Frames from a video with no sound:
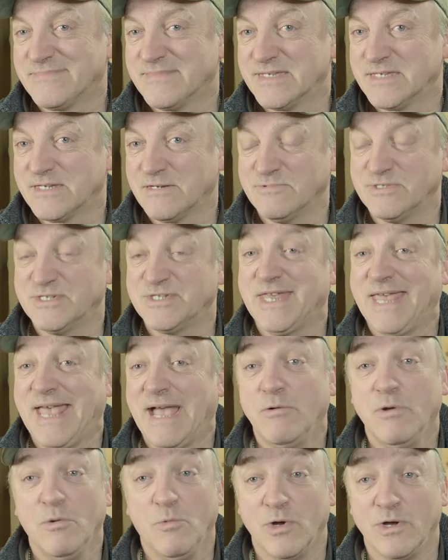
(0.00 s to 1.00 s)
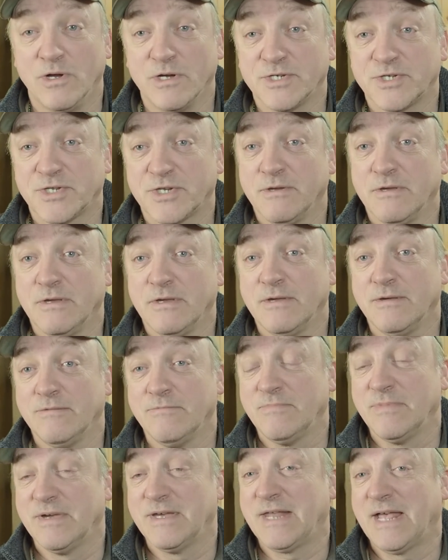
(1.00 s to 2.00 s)
So we'll see how it works,
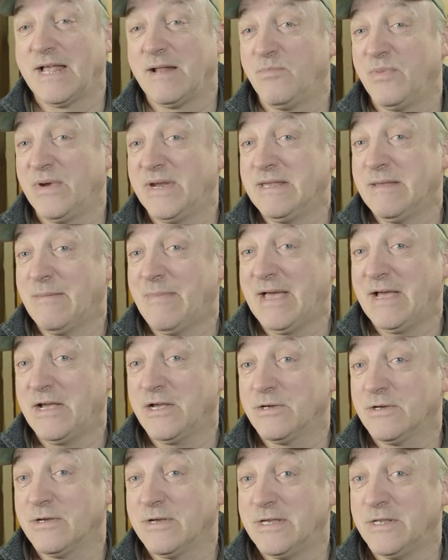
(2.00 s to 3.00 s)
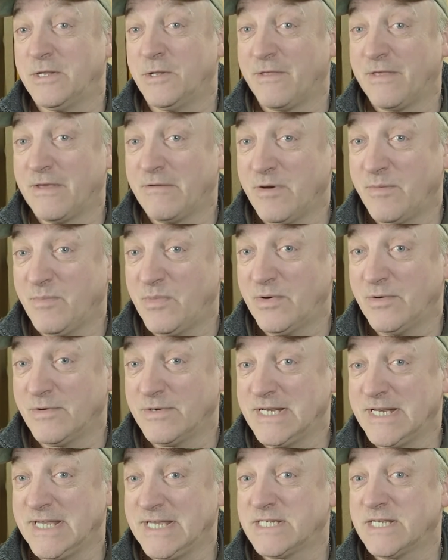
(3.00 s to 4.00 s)
and I'll bring you back another
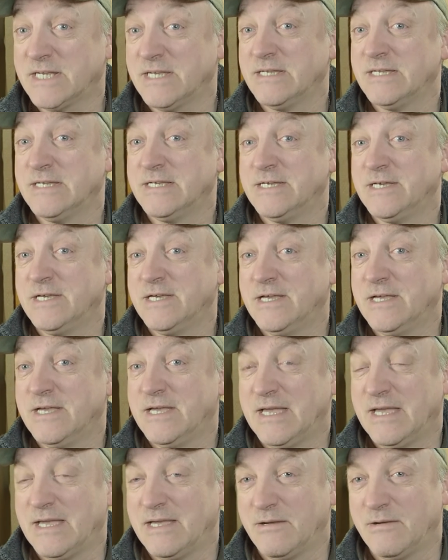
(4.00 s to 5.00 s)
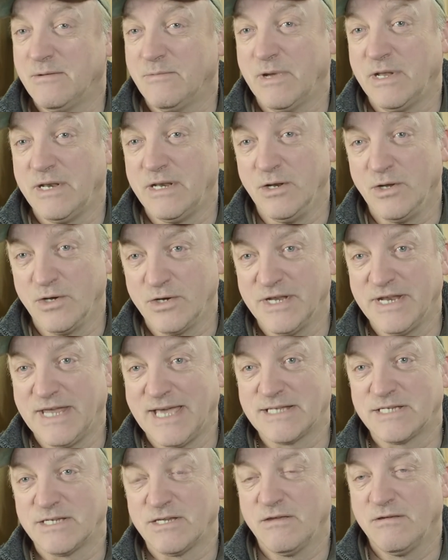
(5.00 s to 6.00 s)
report later when looking
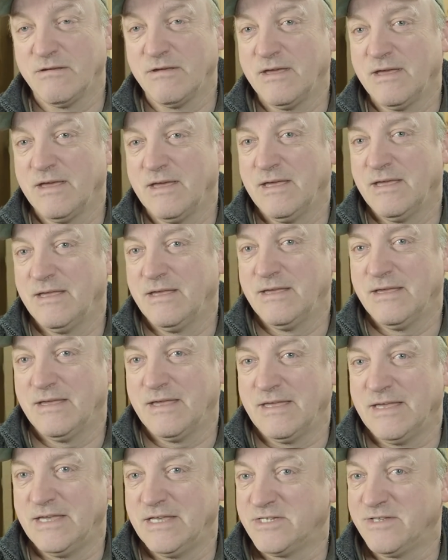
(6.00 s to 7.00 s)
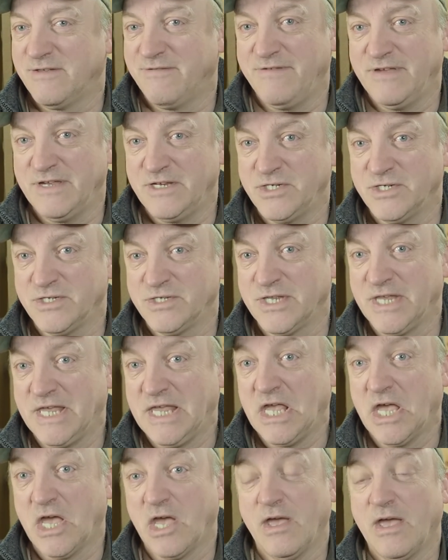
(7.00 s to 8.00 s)
at its
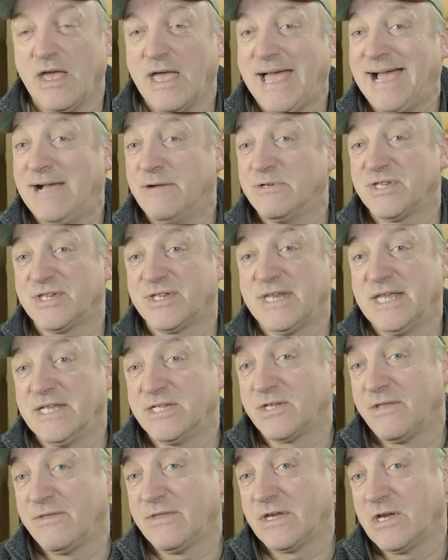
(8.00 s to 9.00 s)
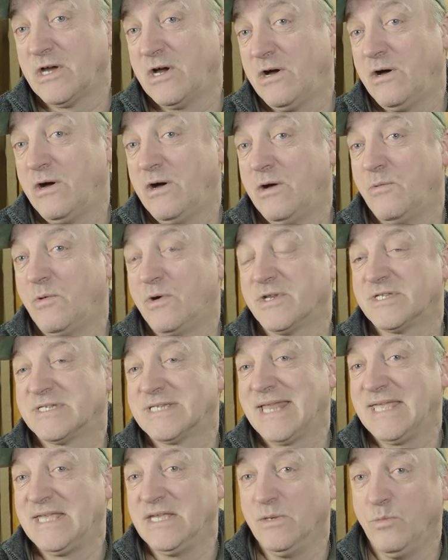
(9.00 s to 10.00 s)
efficiency, how it stays on the car, what it's
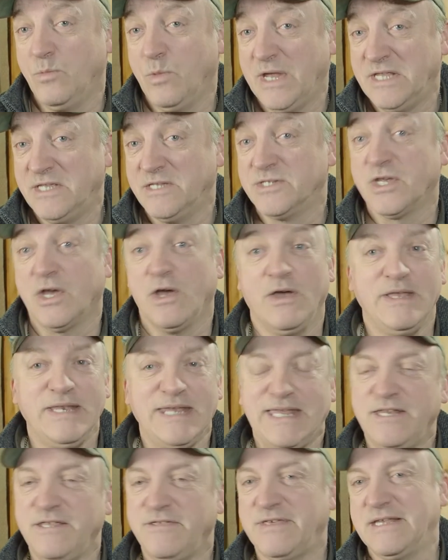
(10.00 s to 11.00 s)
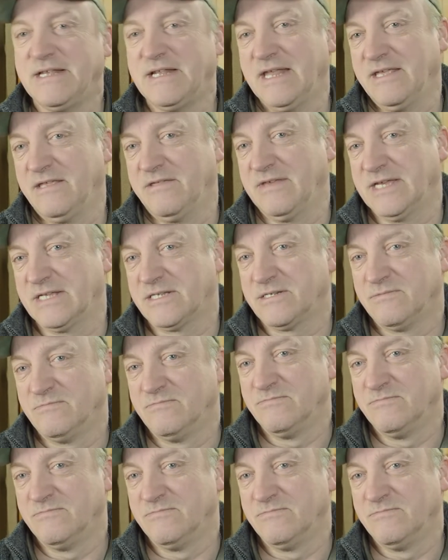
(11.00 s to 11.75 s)
like in winds, and anything like that.